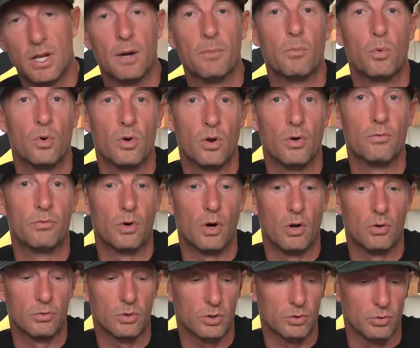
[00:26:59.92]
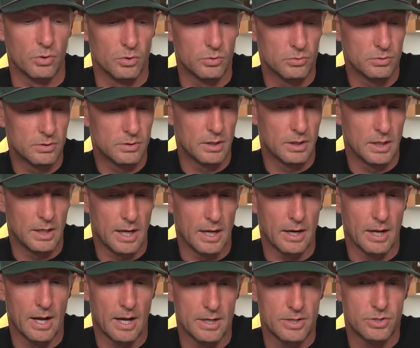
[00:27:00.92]
the number one overall recruit uh,
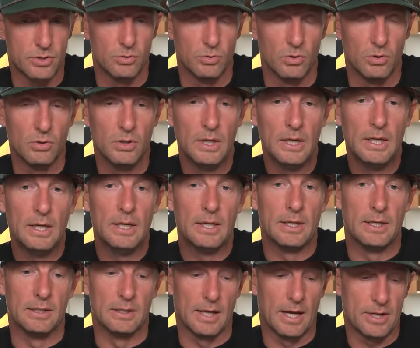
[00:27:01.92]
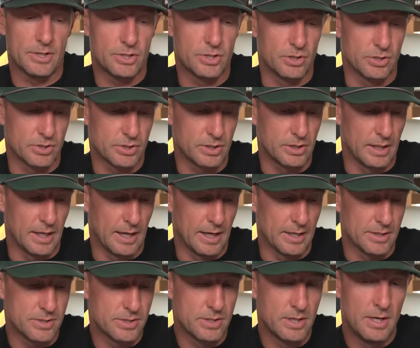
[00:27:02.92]
out of high school in last year's
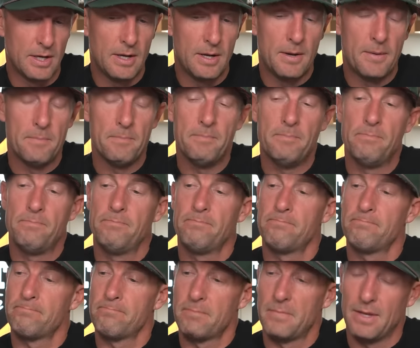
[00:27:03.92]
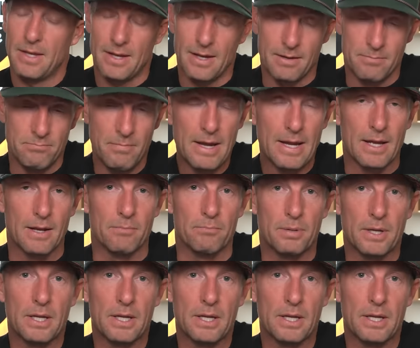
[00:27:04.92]
class and man